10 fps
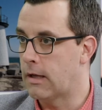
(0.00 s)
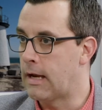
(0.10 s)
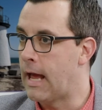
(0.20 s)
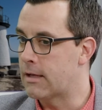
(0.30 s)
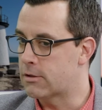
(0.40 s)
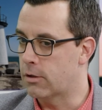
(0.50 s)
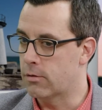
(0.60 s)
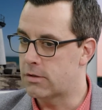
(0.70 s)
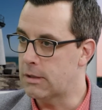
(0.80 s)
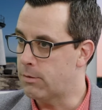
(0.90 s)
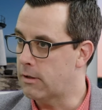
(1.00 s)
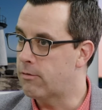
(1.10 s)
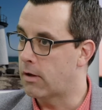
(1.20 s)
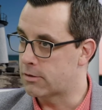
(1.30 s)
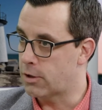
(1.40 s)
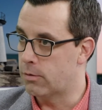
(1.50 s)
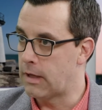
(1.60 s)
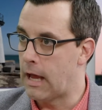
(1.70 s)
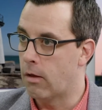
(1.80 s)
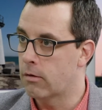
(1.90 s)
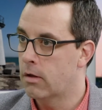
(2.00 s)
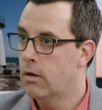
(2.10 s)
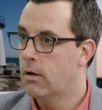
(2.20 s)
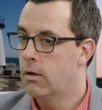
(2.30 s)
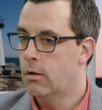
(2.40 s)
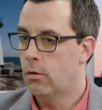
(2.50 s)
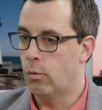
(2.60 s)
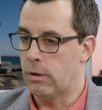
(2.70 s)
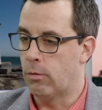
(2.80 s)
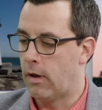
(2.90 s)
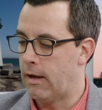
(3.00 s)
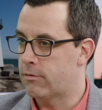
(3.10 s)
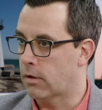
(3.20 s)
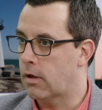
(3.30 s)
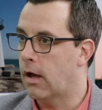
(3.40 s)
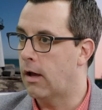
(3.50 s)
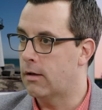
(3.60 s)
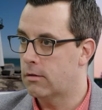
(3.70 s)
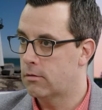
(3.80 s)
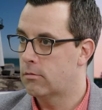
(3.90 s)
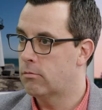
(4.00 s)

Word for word: And as those CPE funds go down, we will have to cut